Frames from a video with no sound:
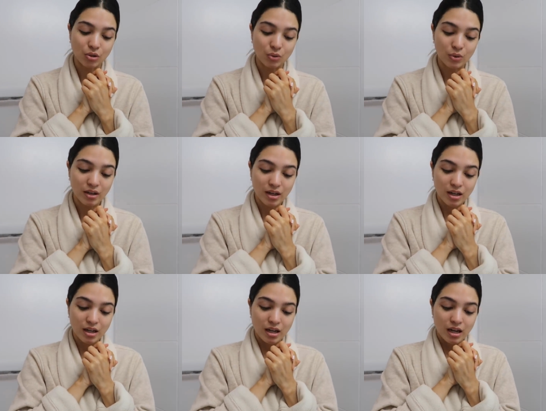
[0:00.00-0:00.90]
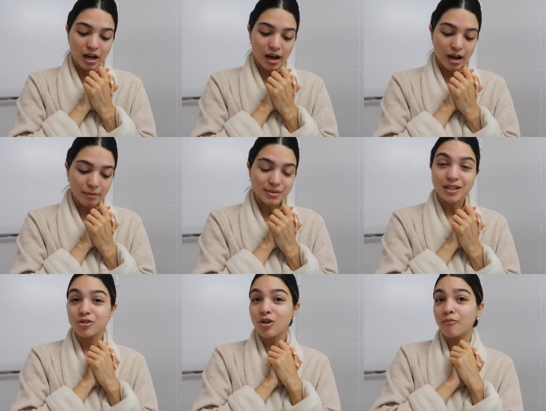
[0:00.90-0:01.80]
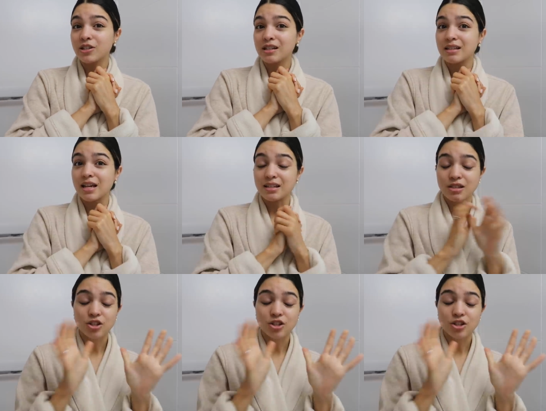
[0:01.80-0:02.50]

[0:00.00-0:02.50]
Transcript: you, um, sets you up for success.